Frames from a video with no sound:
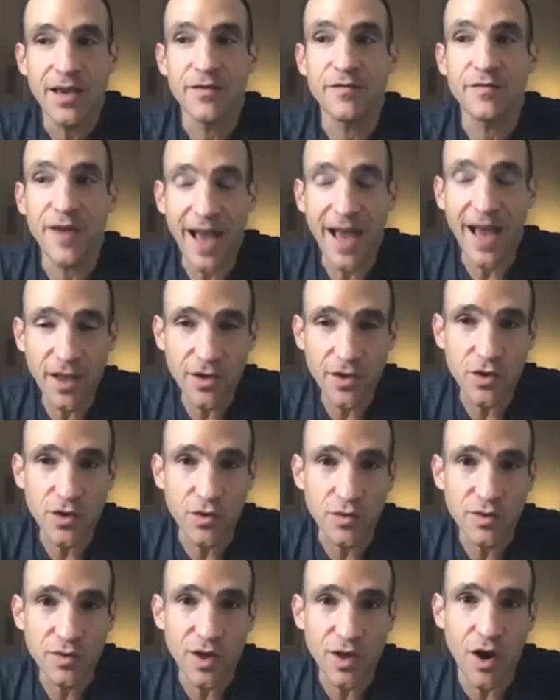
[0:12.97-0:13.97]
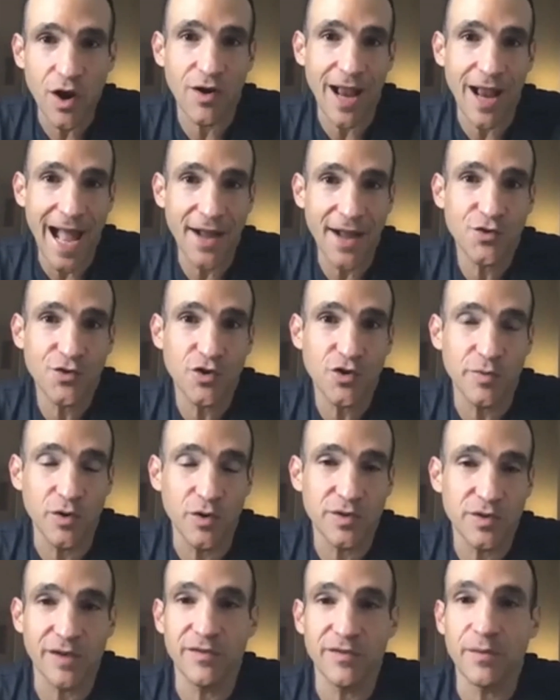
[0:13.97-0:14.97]
Values are
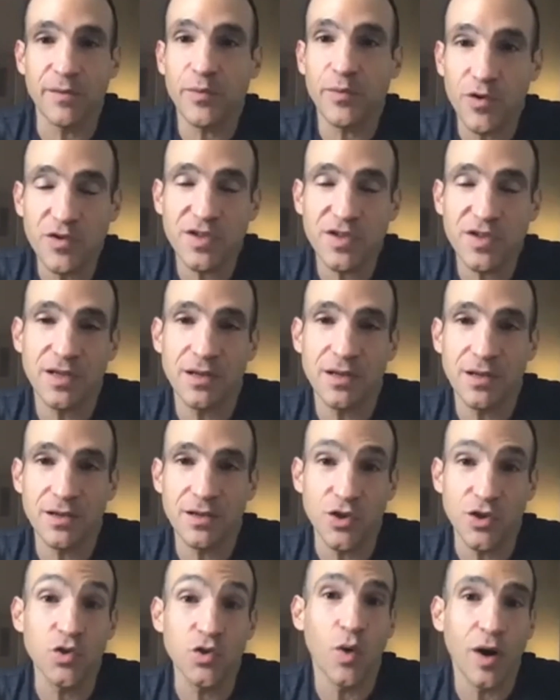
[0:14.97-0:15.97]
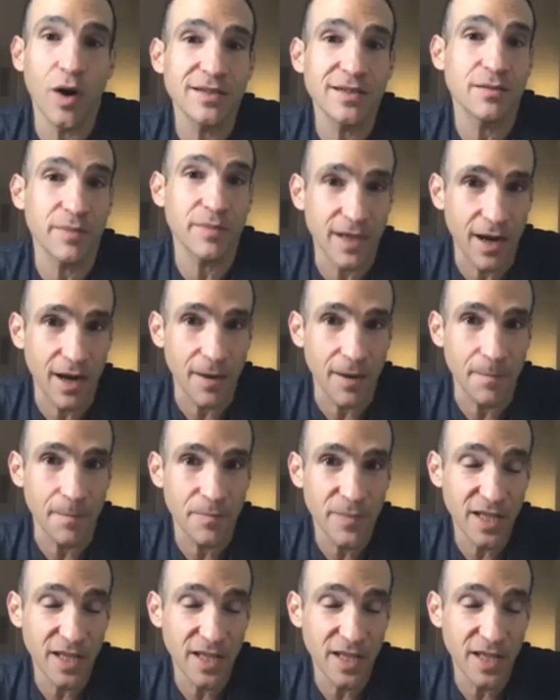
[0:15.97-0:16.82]
attributes of the person you want to become.